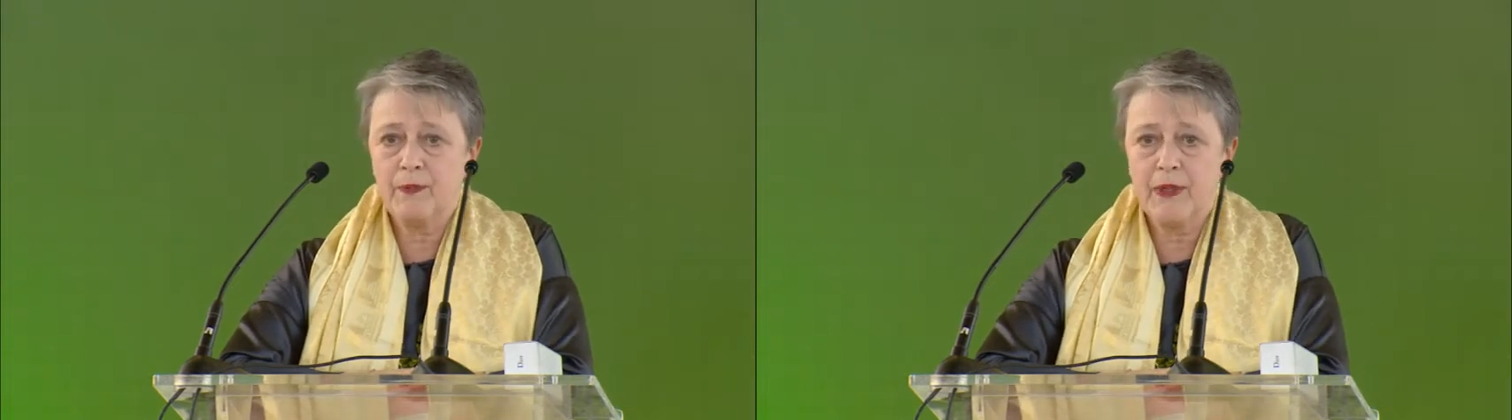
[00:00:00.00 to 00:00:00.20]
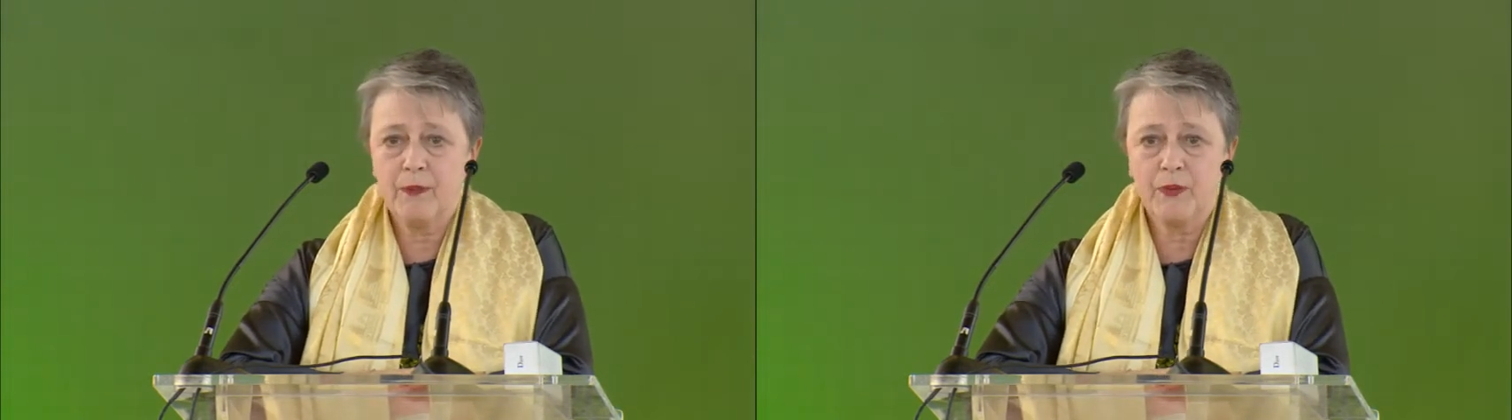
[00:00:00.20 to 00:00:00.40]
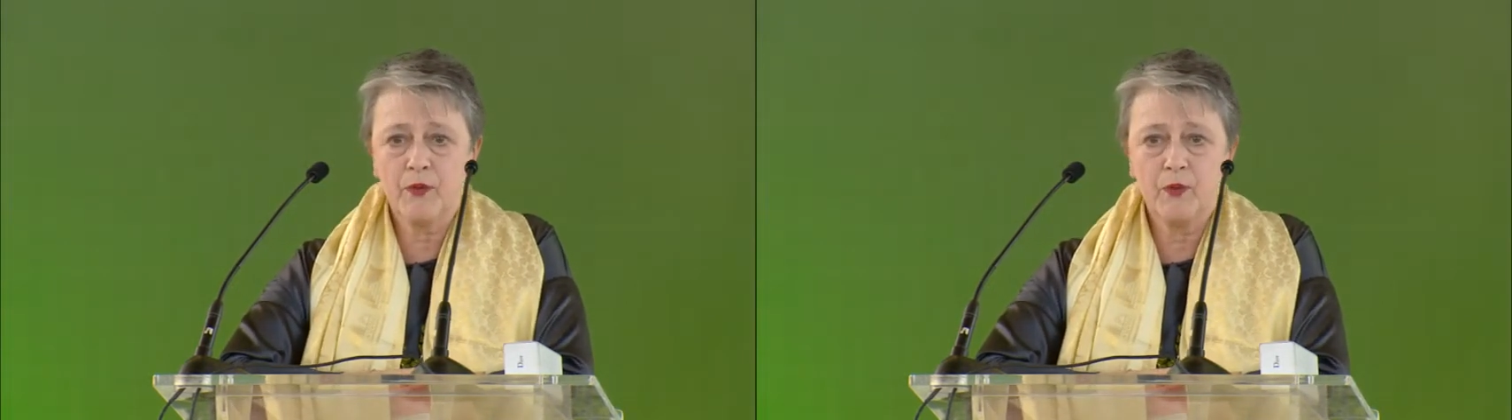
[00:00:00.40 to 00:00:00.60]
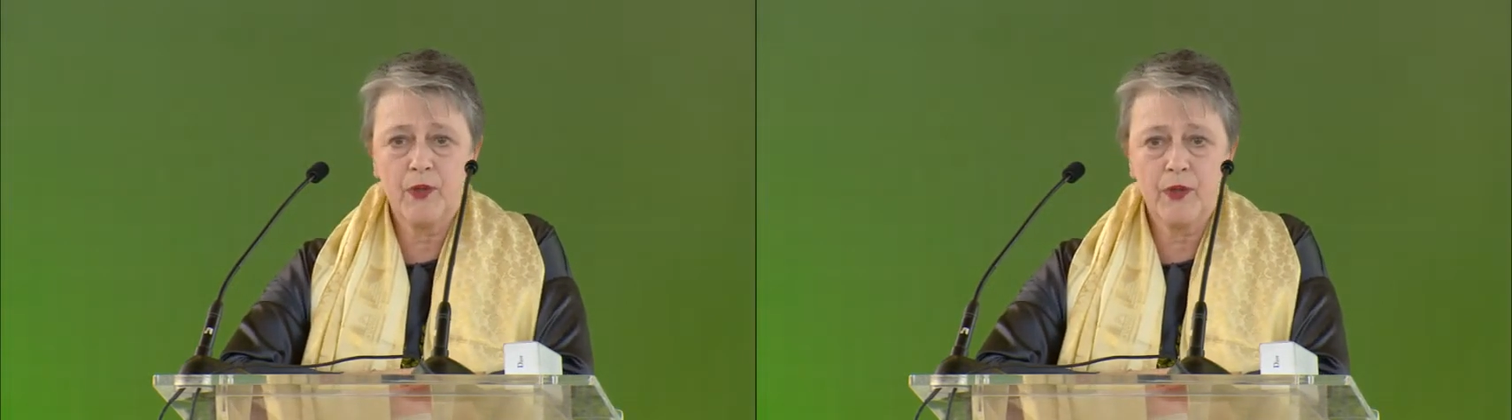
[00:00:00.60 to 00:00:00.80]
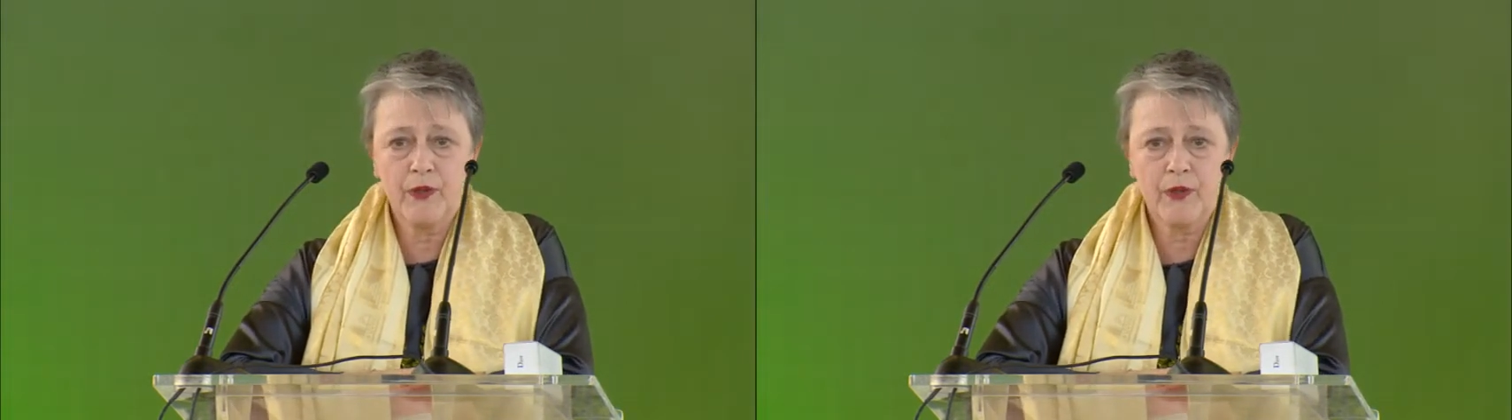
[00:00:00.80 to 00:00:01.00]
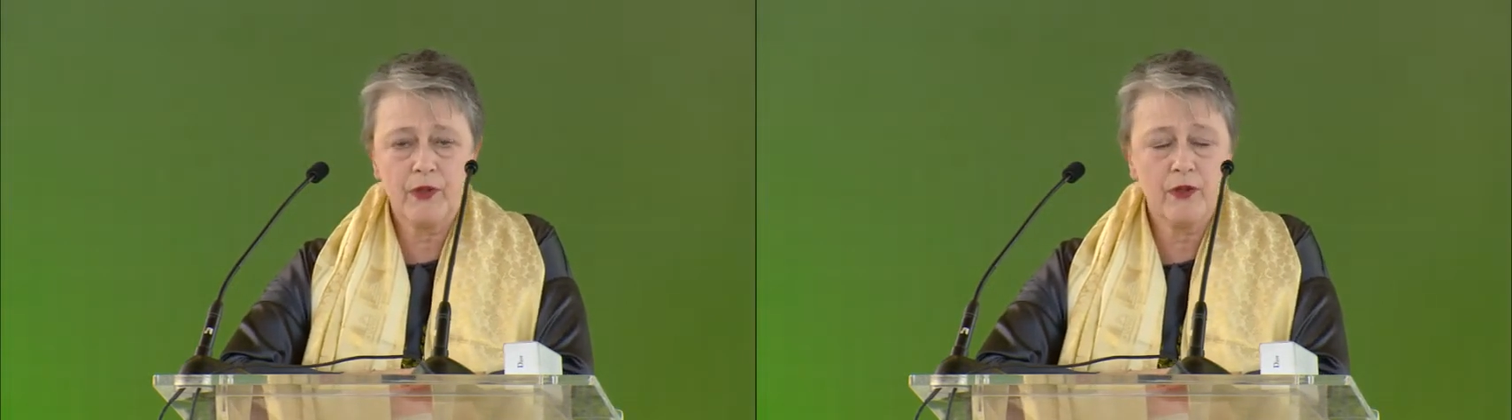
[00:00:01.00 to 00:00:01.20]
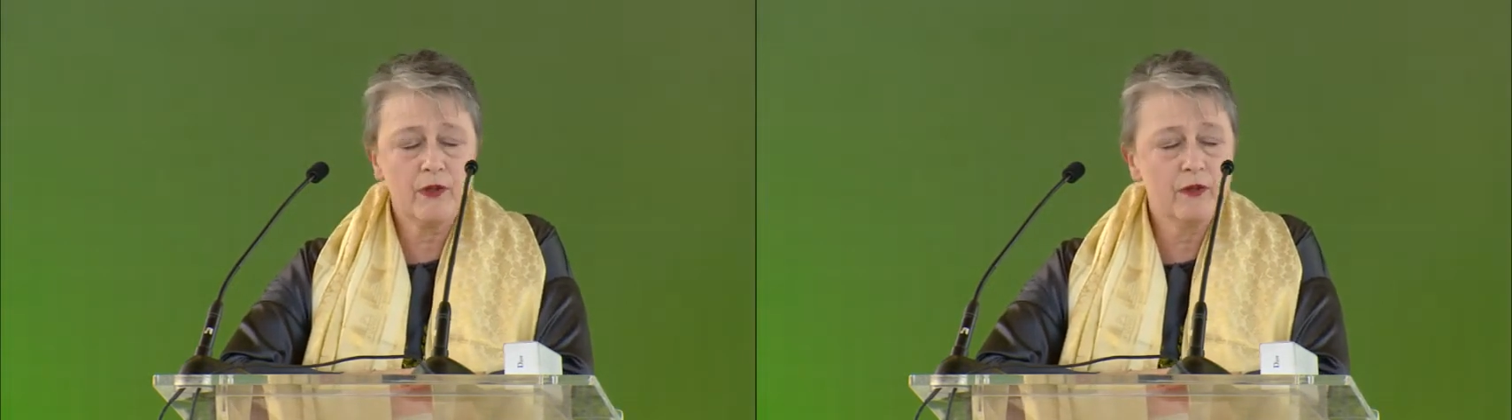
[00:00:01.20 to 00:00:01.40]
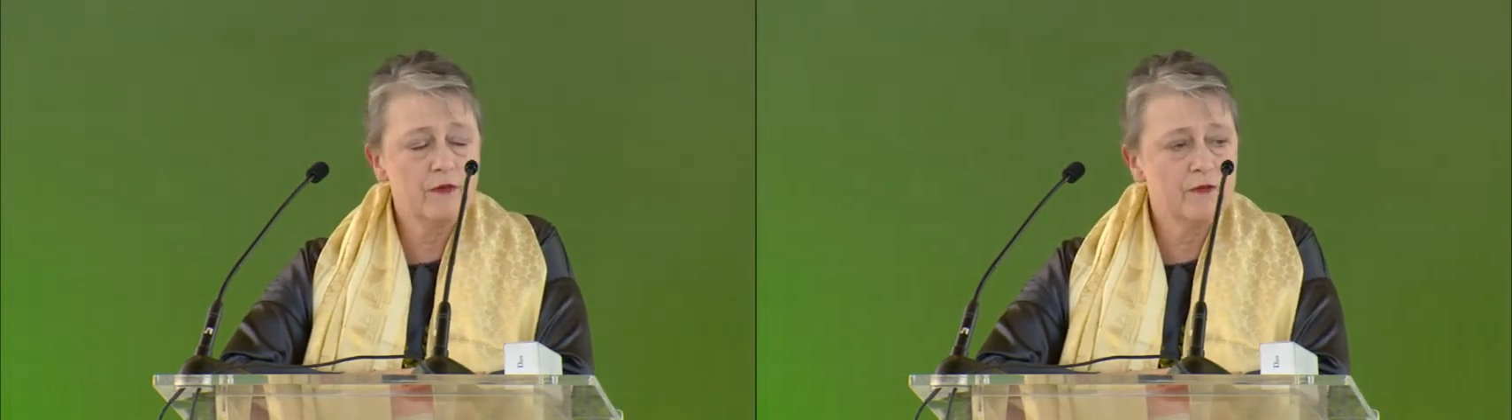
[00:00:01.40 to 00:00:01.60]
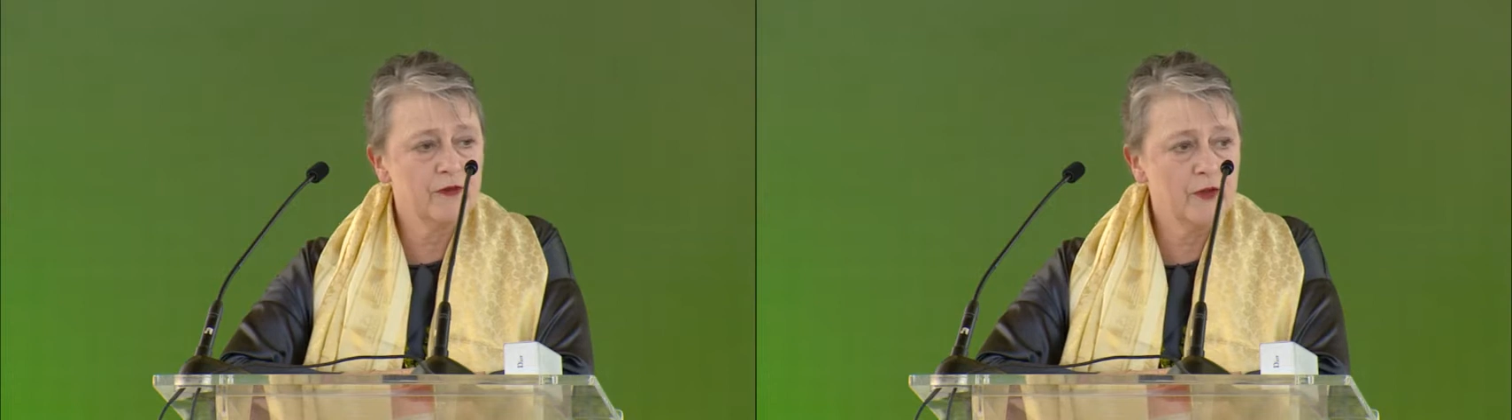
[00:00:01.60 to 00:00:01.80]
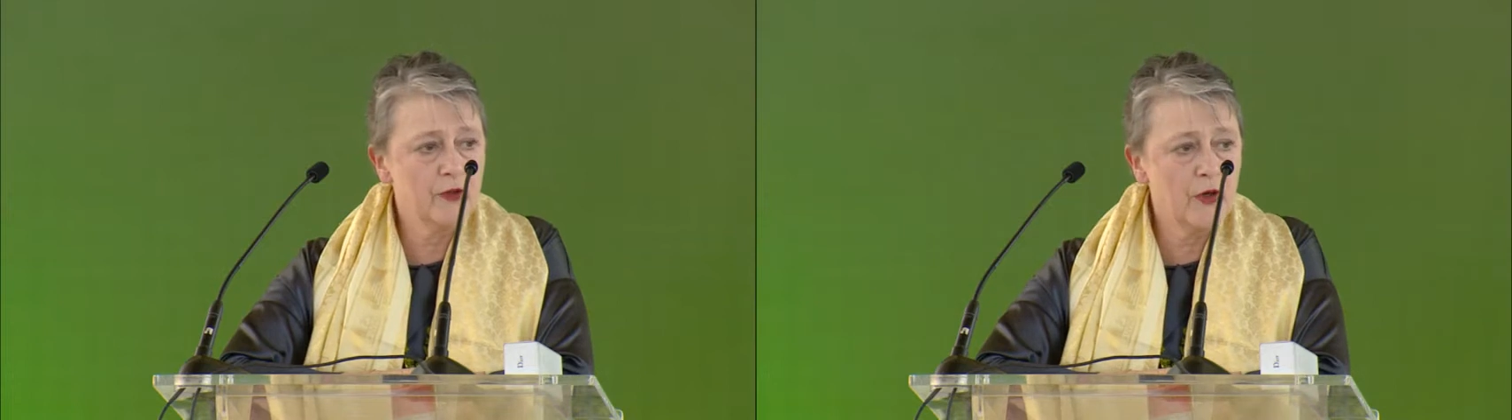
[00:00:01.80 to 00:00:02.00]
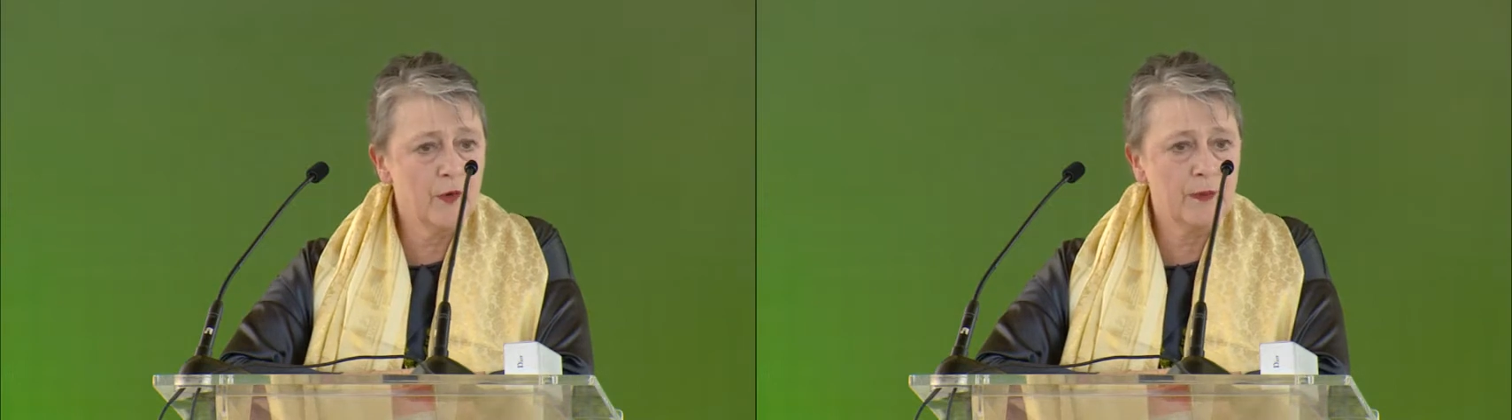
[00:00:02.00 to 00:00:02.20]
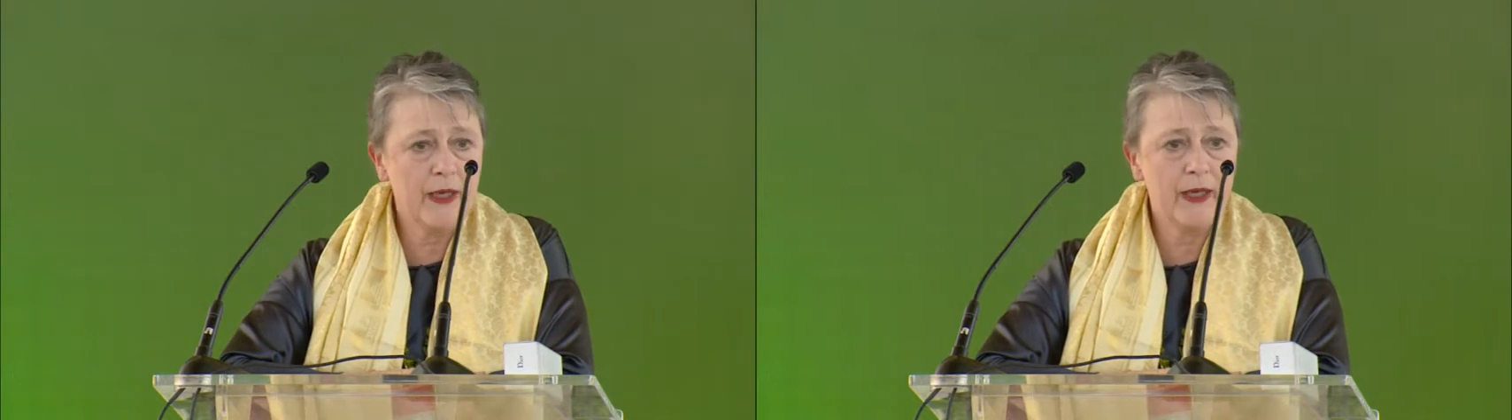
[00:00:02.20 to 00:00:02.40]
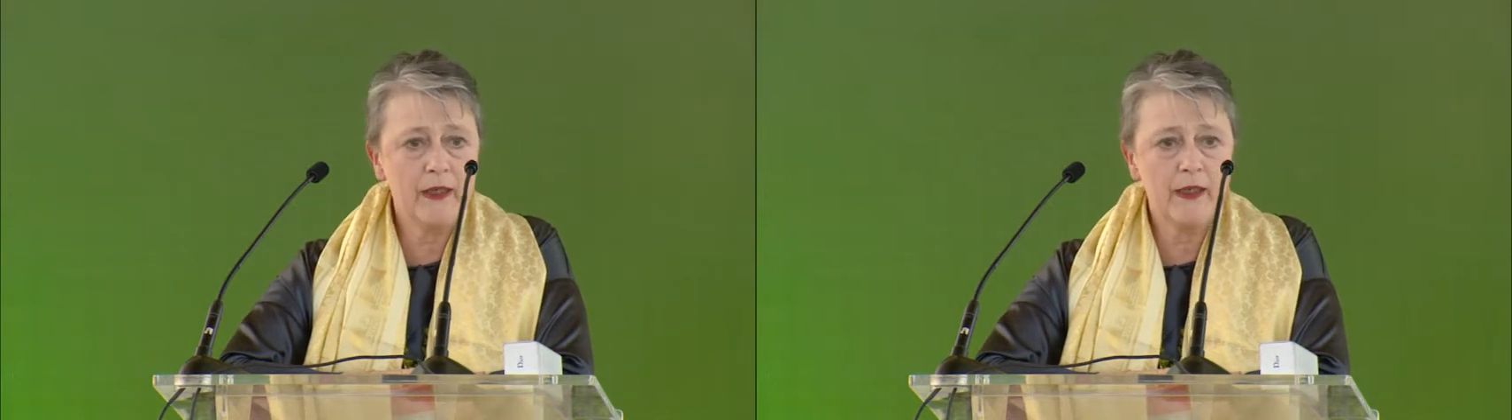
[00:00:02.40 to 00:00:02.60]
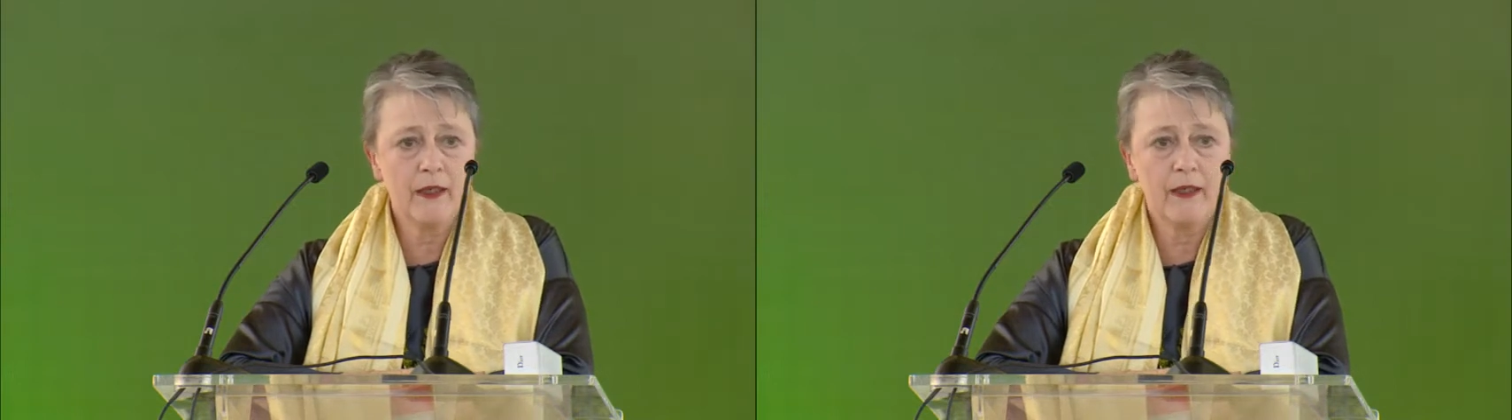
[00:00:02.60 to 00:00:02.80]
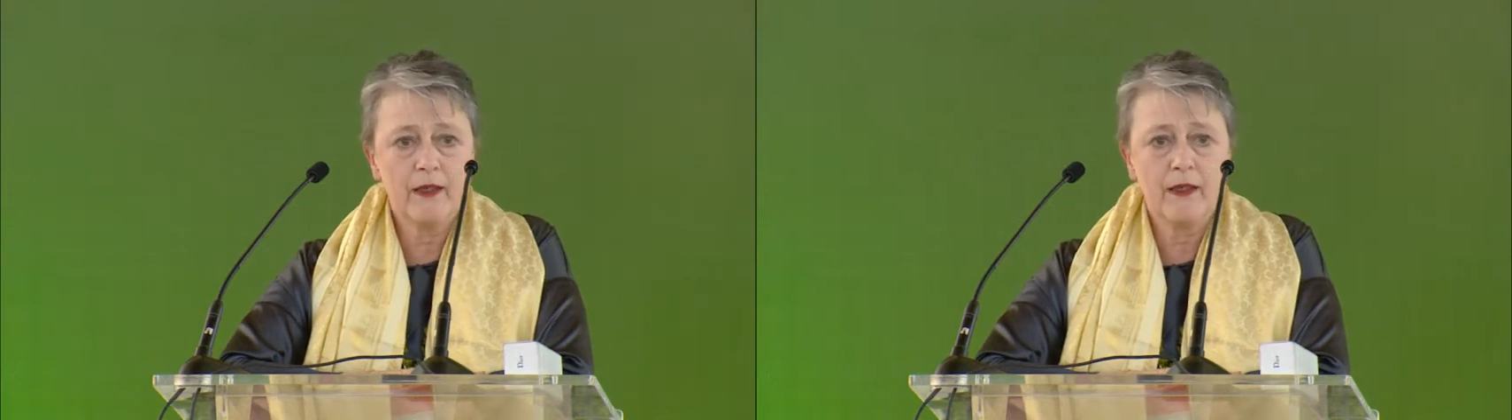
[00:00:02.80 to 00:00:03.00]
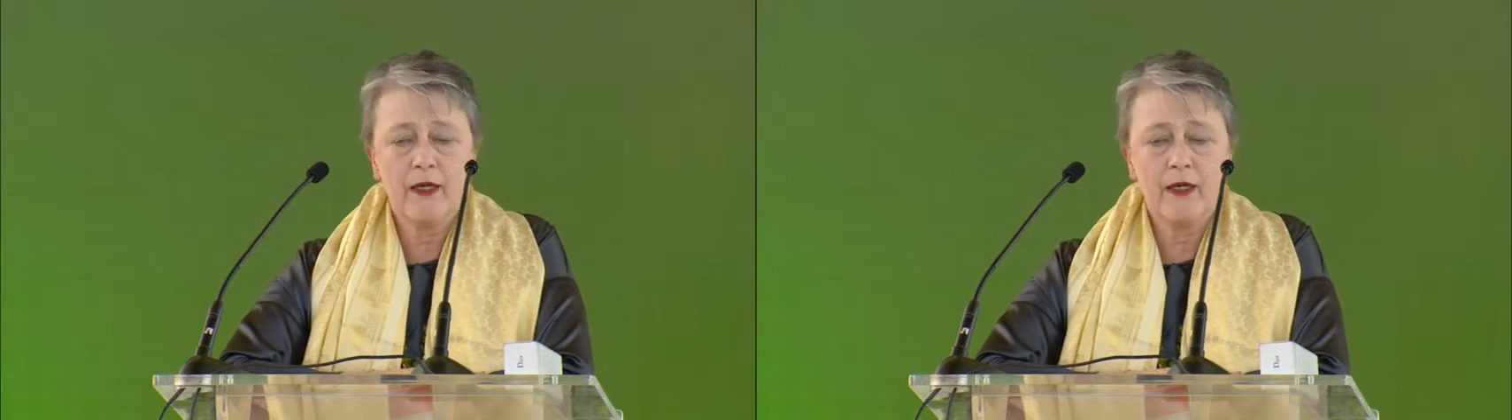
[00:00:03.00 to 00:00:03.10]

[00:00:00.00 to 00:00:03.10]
where people work for no pay,